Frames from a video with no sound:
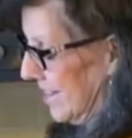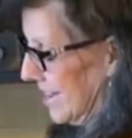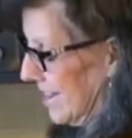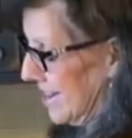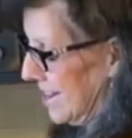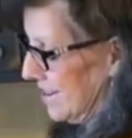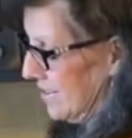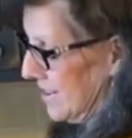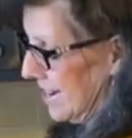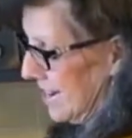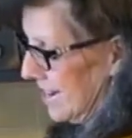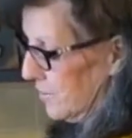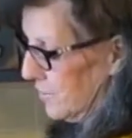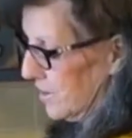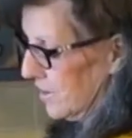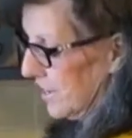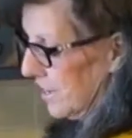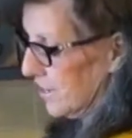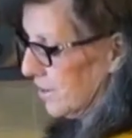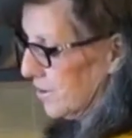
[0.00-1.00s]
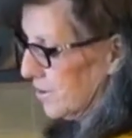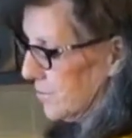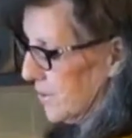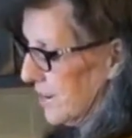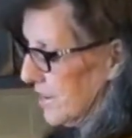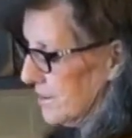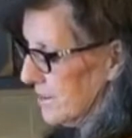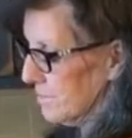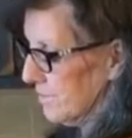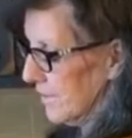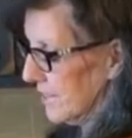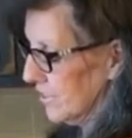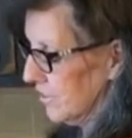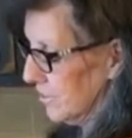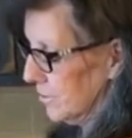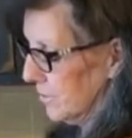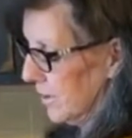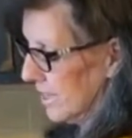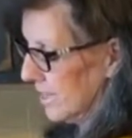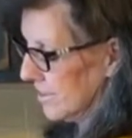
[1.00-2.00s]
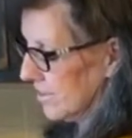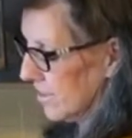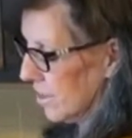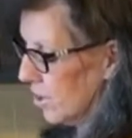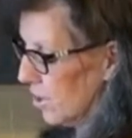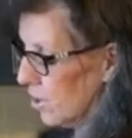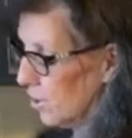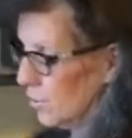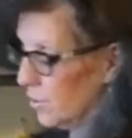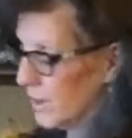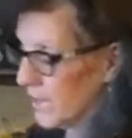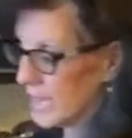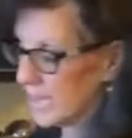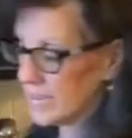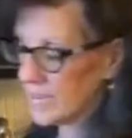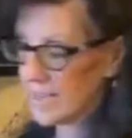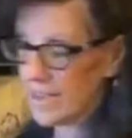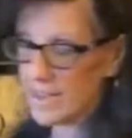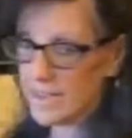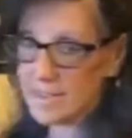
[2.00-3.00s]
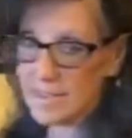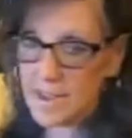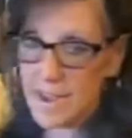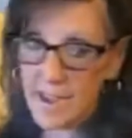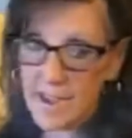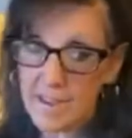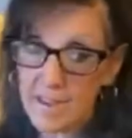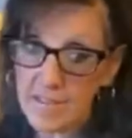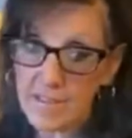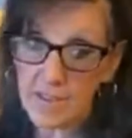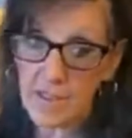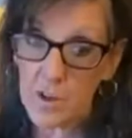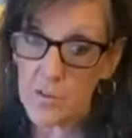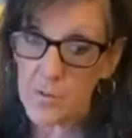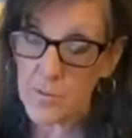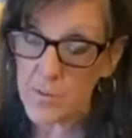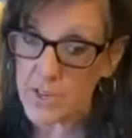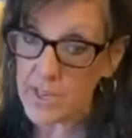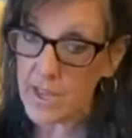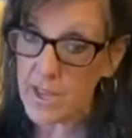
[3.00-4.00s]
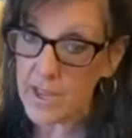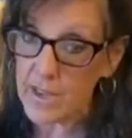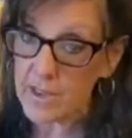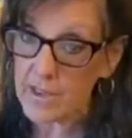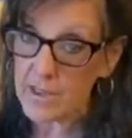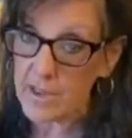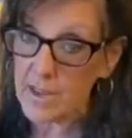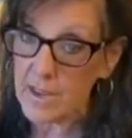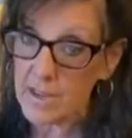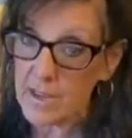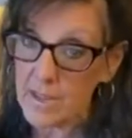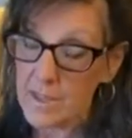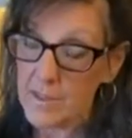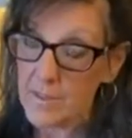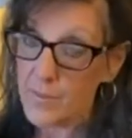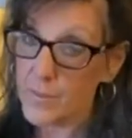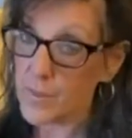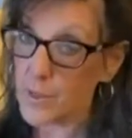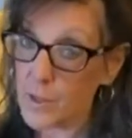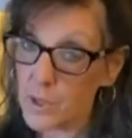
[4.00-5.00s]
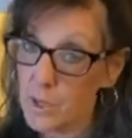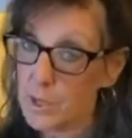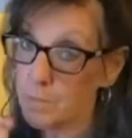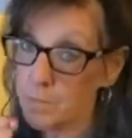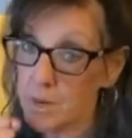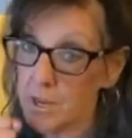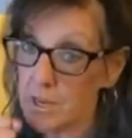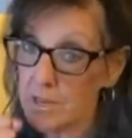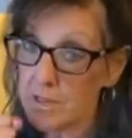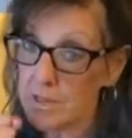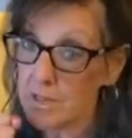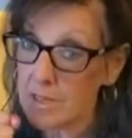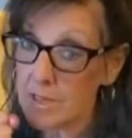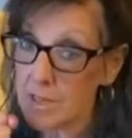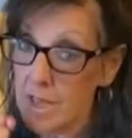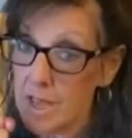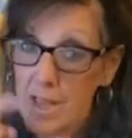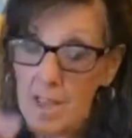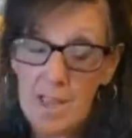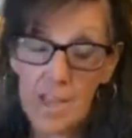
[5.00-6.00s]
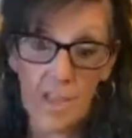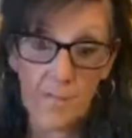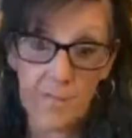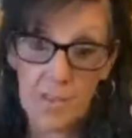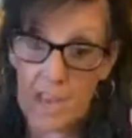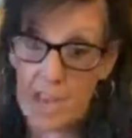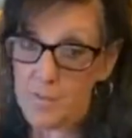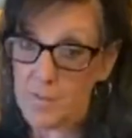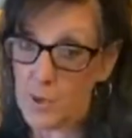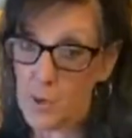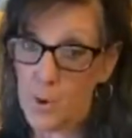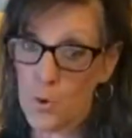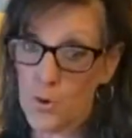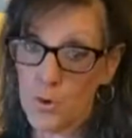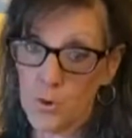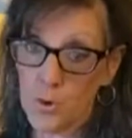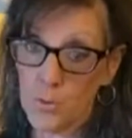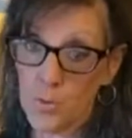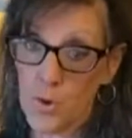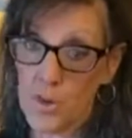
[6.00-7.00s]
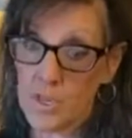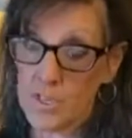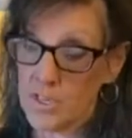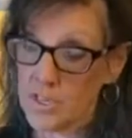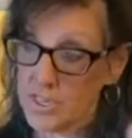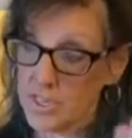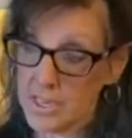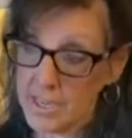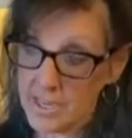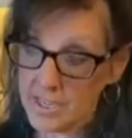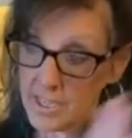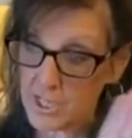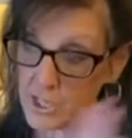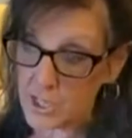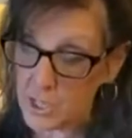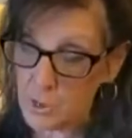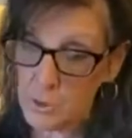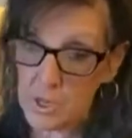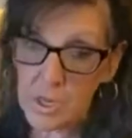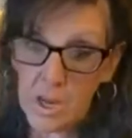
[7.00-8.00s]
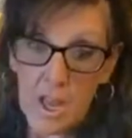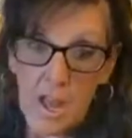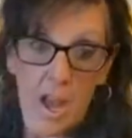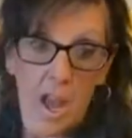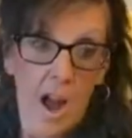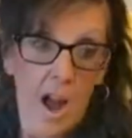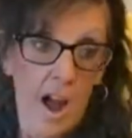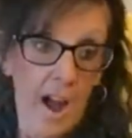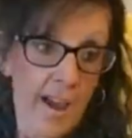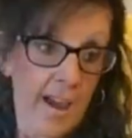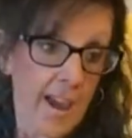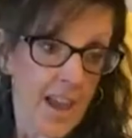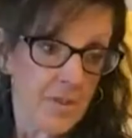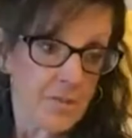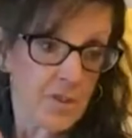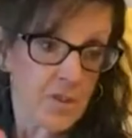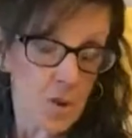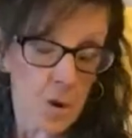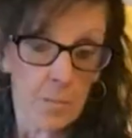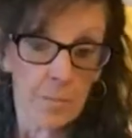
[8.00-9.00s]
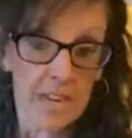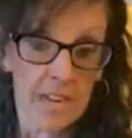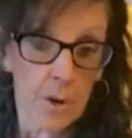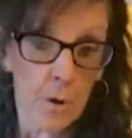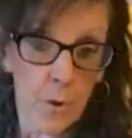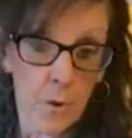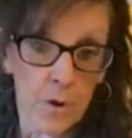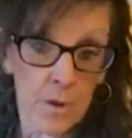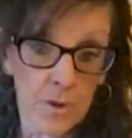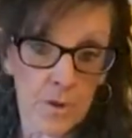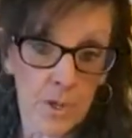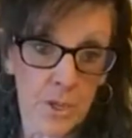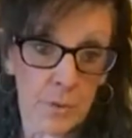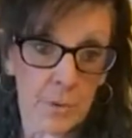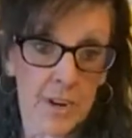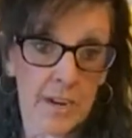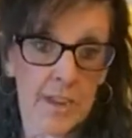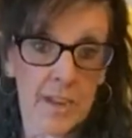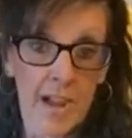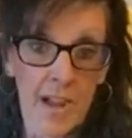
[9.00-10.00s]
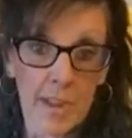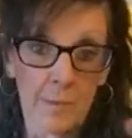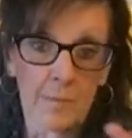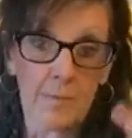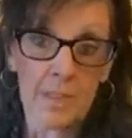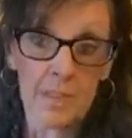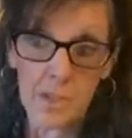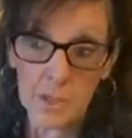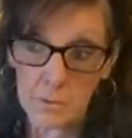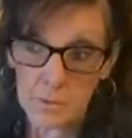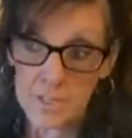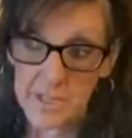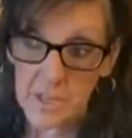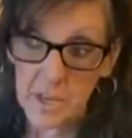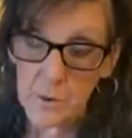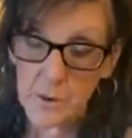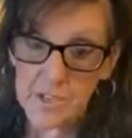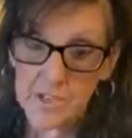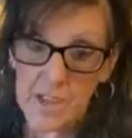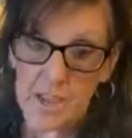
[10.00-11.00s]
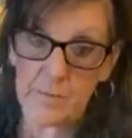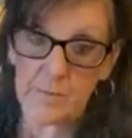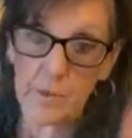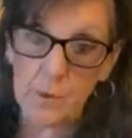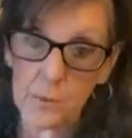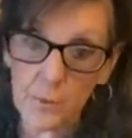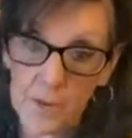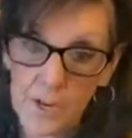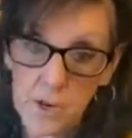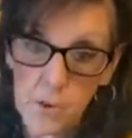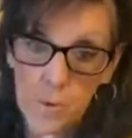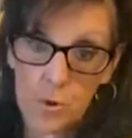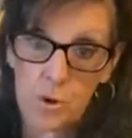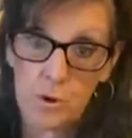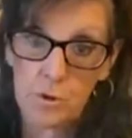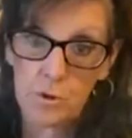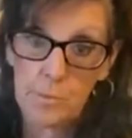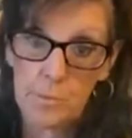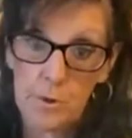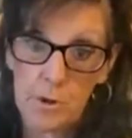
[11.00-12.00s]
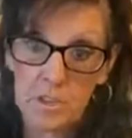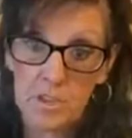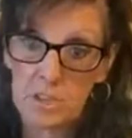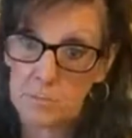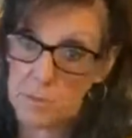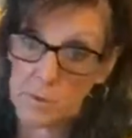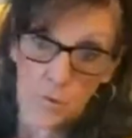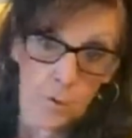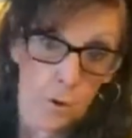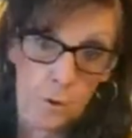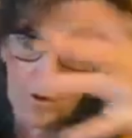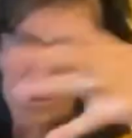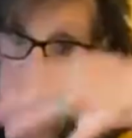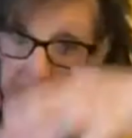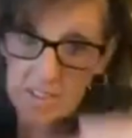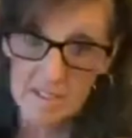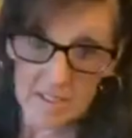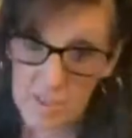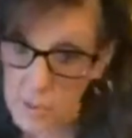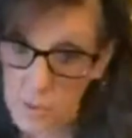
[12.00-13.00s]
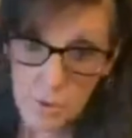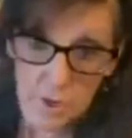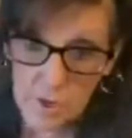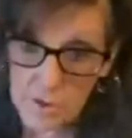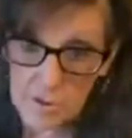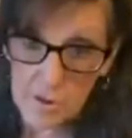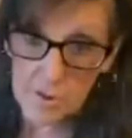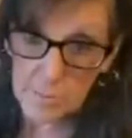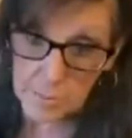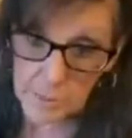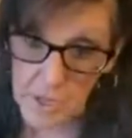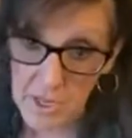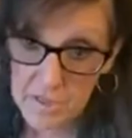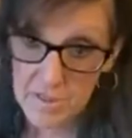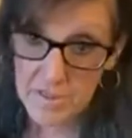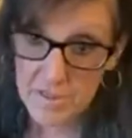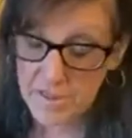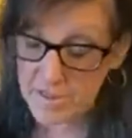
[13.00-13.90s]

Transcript: All right, we got a great menu as always. And guys, don't forget the cookbooks. If you haven't ordered one, you need to do it. I have so many orders already, I'm literally going to have to reorder the books before I get the order of books.